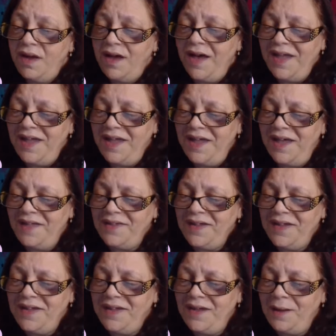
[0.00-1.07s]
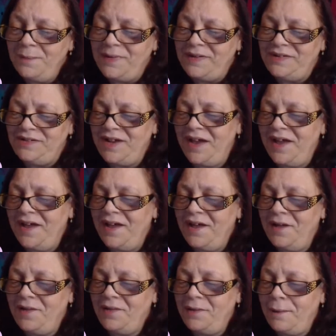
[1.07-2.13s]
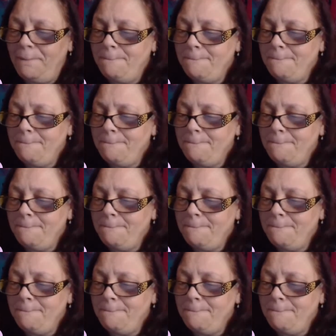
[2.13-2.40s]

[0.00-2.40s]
Hi, Allie. Hi, Michelle.